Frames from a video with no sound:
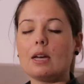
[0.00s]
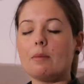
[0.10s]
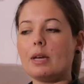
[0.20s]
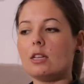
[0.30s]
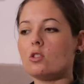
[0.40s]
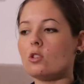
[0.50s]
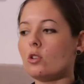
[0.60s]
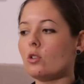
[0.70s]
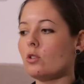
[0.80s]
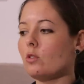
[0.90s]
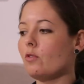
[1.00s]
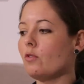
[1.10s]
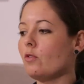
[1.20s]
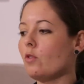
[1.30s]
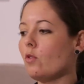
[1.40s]
um, and so
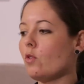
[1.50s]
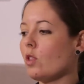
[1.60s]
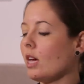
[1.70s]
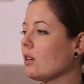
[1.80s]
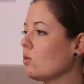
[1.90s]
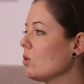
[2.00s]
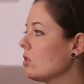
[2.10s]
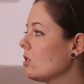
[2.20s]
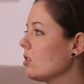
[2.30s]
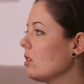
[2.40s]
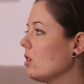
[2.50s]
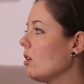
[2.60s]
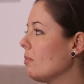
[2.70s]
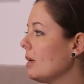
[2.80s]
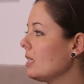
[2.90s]
for, for that it was
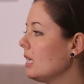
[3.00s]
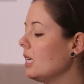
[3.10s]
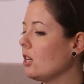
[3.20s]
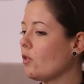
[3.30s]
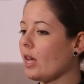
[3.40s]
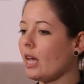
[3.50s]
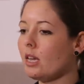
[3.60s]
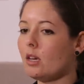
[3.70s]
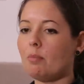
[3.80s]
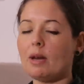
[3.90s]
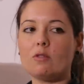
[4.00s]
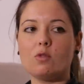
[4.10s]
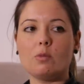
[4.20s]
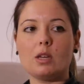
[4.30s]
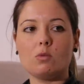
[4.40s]
yeah basically creating a
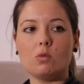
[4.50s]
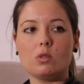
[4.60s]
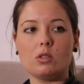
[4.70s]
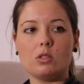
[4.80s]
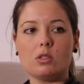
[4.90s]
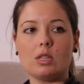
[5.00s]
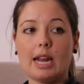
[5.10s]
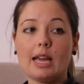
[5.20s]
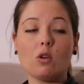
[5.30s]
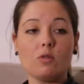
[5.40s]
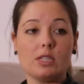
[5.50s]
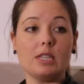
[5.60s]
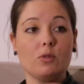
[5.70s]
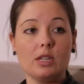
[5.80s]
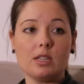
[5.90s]
platform that was that had
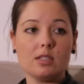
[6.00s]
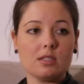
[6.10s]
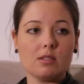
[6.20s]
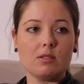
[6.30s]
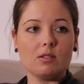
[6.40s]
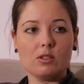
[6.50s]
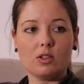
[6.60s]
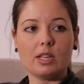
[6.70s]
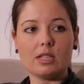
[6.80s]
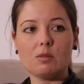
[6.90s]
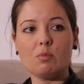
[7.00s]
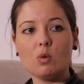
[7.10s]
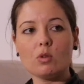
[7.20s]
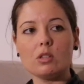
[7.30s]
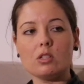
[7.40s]
obviously readers you know that's
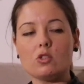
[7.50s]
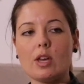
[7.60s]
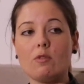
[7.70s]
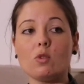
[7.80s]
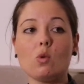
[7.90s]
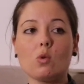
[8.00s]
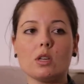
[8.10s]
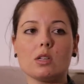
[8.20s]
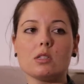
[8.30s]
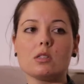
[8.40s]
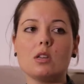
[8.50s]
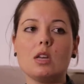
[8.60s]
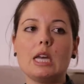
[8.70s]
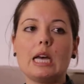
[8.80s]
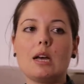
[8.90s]
important is to have your audience
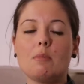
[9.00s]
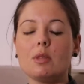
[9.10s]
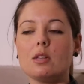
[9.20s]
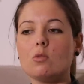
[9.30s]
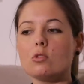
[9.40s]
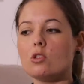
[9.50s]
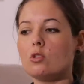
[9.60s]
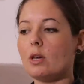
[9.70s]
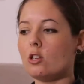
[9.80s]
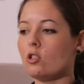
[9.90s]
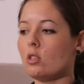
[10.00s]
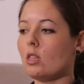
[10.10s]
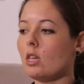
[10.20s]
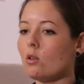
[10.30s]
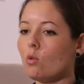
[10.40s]
yeah. um, but then also to make sure
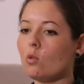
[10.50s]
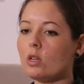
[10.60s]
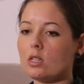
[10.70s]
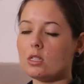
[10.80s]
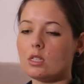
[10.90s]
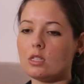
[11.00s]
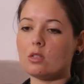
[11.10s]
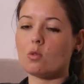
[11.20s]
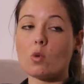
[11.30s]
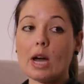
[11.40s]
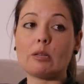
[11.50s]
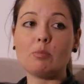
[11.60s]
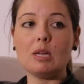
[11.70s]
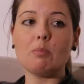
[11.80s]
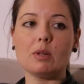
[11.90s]
that that audience is the right
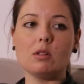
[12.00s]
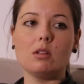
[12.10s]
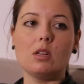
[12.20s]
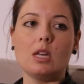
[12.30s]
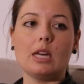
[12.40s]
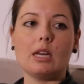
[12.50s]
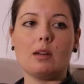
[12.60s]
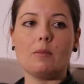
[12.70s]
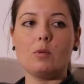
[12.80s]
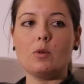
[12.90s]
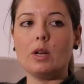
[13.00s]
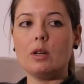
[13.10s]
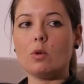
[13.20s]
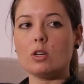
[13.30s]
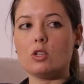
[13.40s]
people um, we
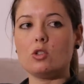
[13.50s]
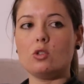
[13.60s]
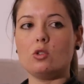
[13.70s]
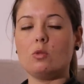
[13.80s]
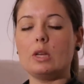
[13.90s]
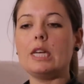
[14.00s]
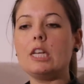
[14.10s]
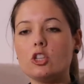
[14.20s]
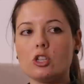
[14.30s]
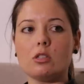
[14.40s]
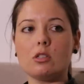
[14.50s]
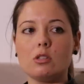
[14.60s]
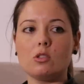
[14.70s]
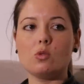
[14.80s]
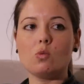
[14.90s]
really wanted to niche
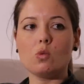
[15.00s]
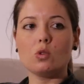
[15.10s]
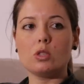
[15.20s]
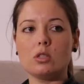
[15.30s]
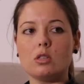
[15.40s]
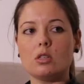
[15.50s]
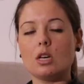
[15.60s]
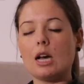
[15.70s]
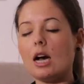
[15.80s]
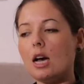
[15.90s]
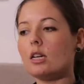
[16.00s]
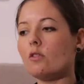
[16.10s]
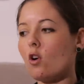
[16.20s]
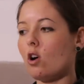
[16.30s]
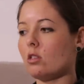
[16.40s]
it towards the kind
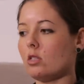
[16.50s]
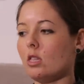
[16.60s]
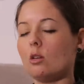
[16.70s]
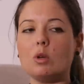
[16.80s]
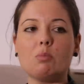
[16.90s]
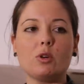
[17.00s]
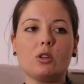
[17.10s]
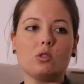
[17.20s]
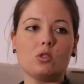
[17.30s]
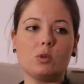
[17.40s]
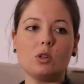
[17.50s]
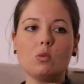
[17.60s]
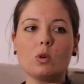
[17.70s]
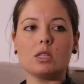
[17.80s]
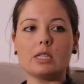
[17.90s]
of content that we produce we
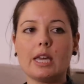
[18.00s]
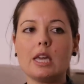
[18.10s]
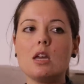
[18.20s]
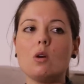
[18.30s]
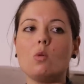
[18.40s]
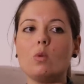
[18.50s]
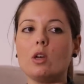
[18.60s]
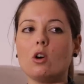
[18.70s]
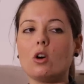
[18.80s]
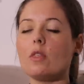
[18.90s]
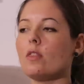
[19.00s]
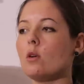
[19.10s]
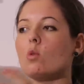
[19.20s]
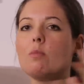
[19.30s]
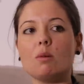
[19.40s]
didn't want to say we are
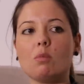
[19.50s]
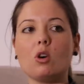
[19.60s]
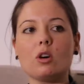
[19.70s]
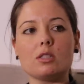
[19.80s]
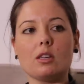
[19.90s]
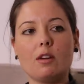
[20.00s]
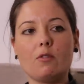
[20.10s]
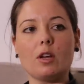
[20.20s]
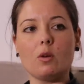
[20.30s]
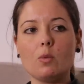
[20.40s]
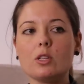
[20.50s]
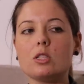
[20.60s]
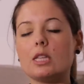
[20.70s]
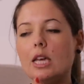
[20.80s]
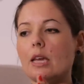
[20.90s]
the woman blog in south yeah. africa we wanted
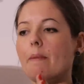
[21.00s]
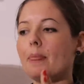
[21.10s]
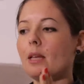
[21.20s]
to say